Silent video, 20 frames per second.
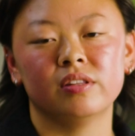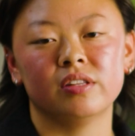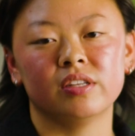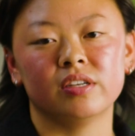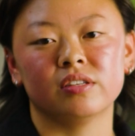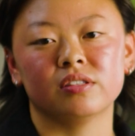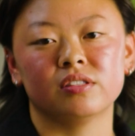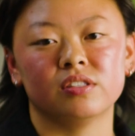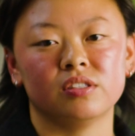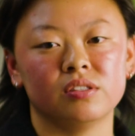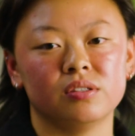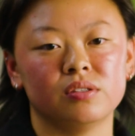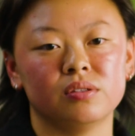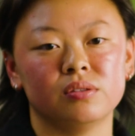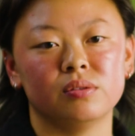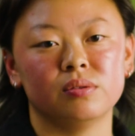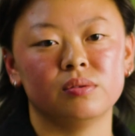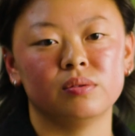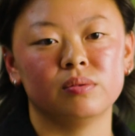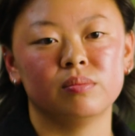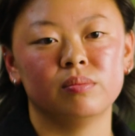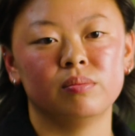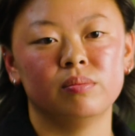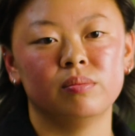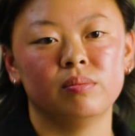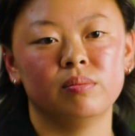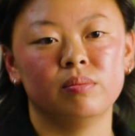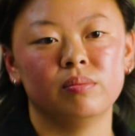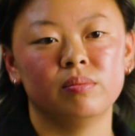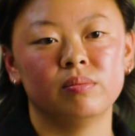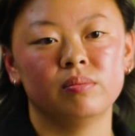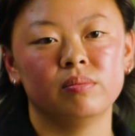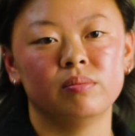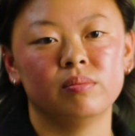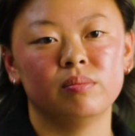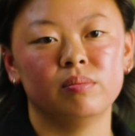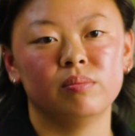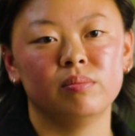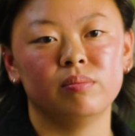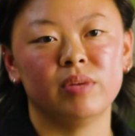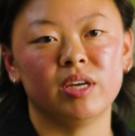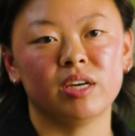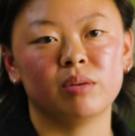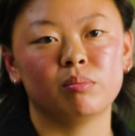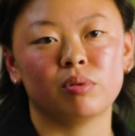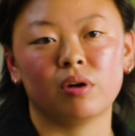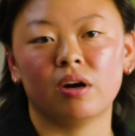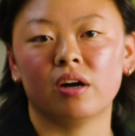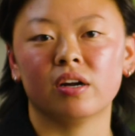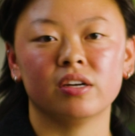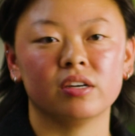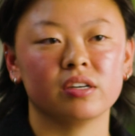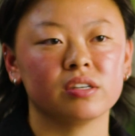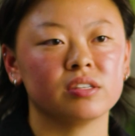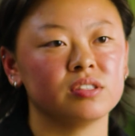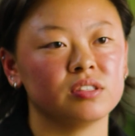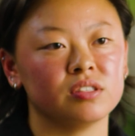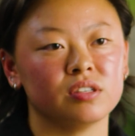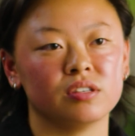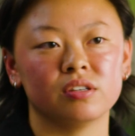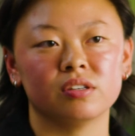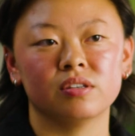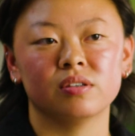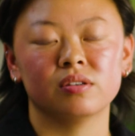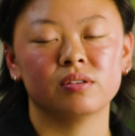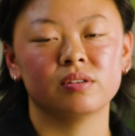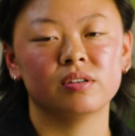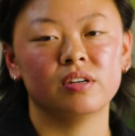things to make products or